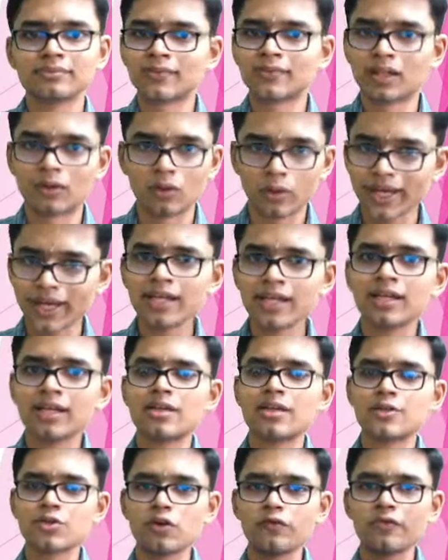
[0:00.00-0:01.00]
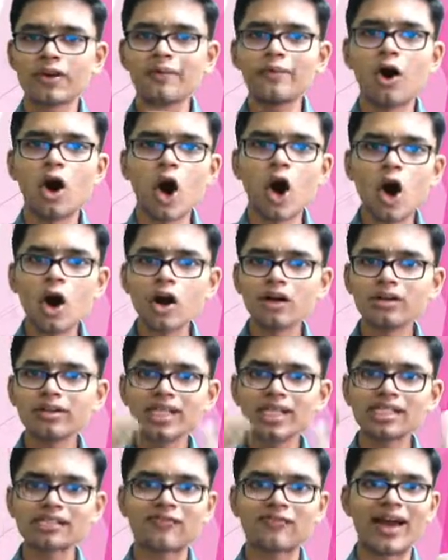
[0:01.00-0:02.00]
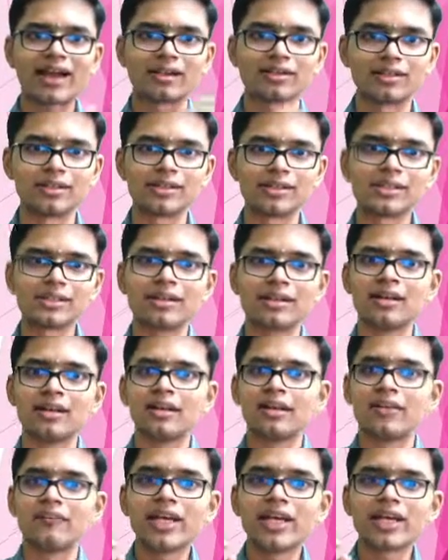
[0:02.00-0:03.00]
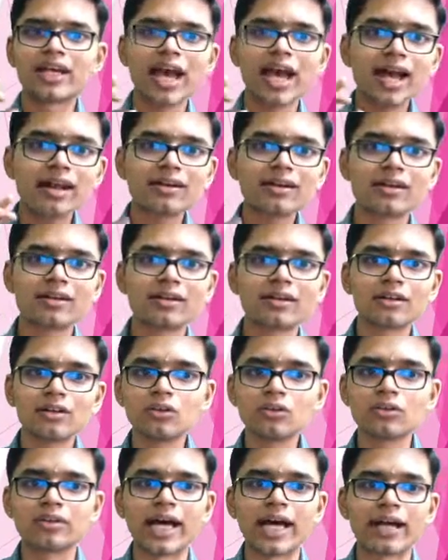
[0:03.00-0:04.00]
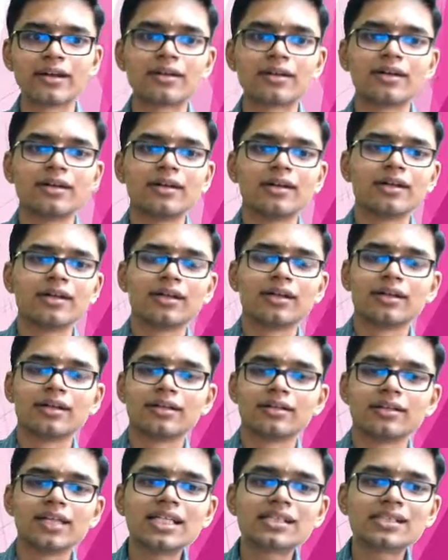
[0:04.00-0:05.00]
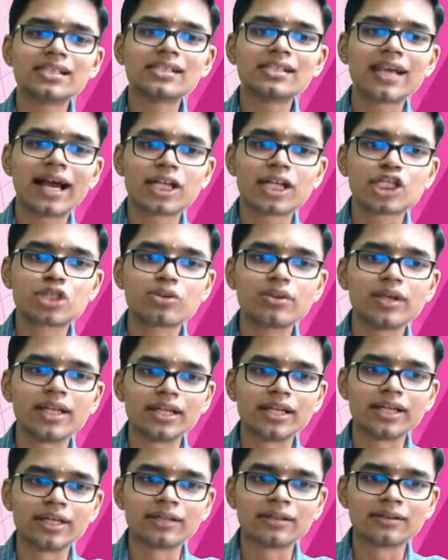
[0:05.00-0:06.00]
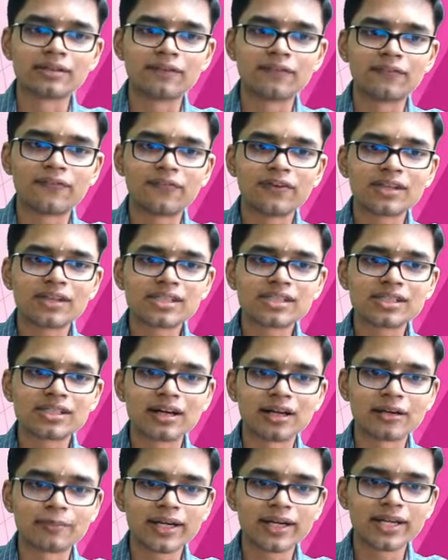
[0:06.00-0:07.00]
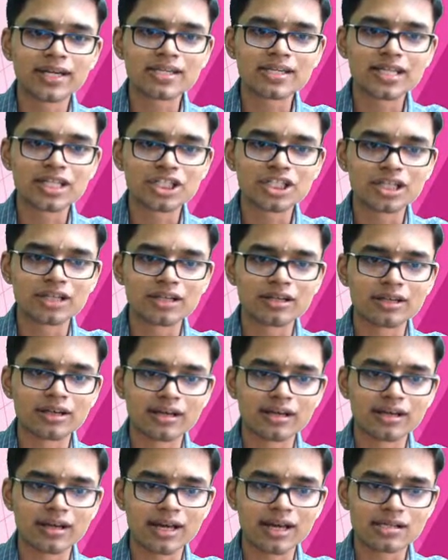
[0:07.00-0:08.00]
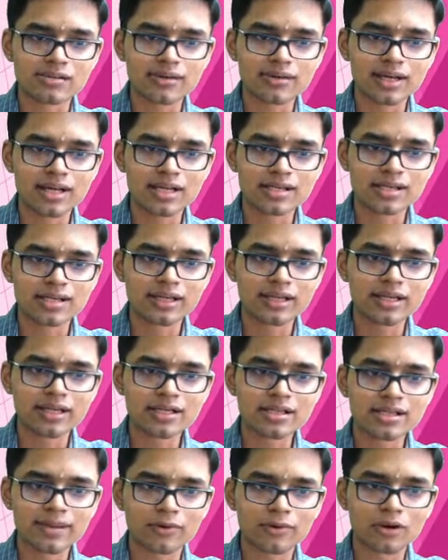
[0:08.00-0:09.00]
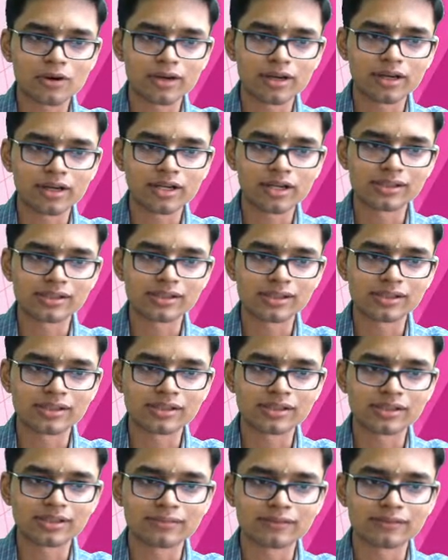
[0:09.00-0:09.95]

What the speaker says: Okay, so from all these factors, we can conclude that this is actually the first urbanization as far as Indian subcontinent is concerned.